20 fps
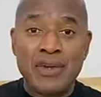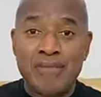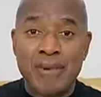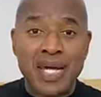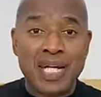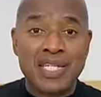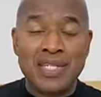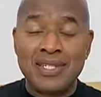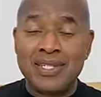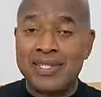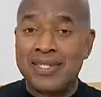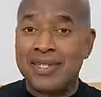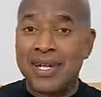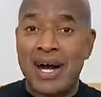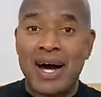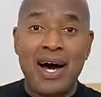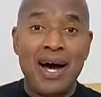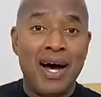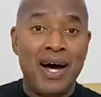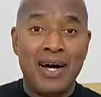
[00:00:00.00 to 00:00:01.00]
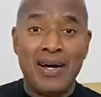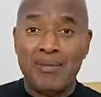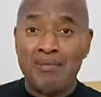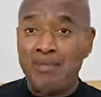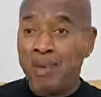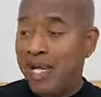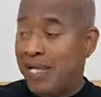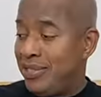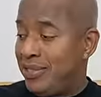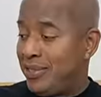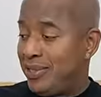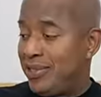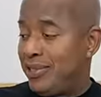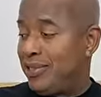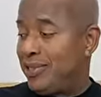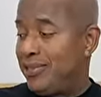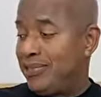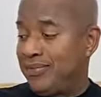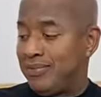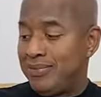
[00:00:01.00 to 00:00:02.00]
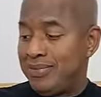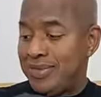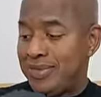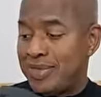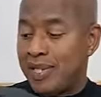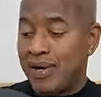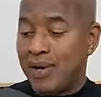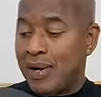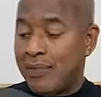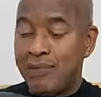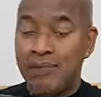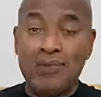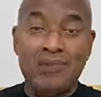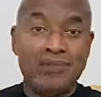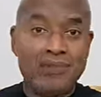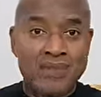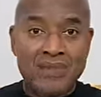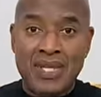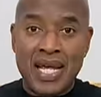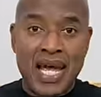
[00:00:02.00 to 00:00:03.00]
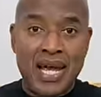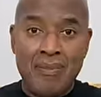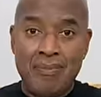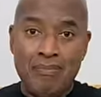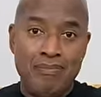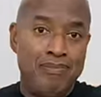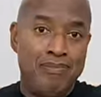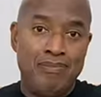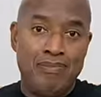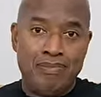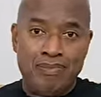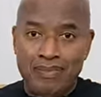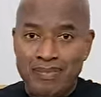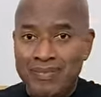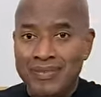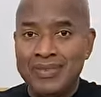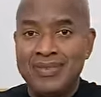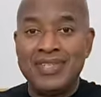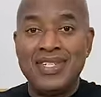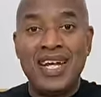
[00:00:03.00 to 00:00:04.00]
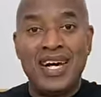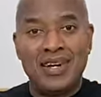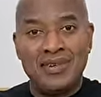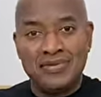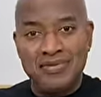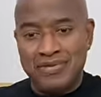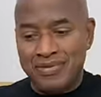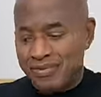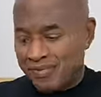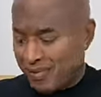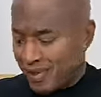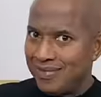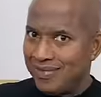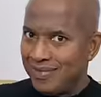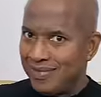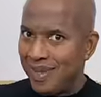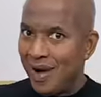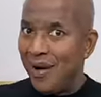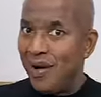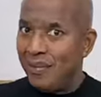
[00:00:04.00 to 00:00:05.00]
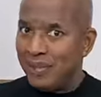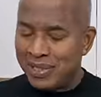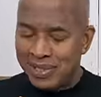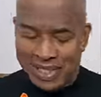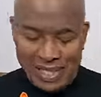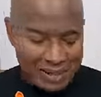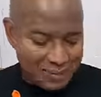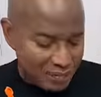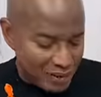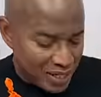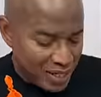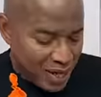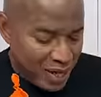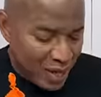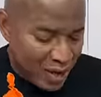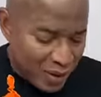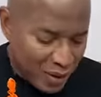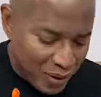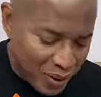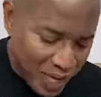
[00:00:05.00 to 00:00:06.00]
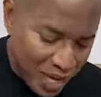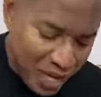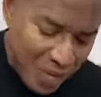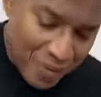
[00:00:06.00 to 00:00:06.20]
mix, uh, peach syrup, same stuff. Almost slipped. Okay.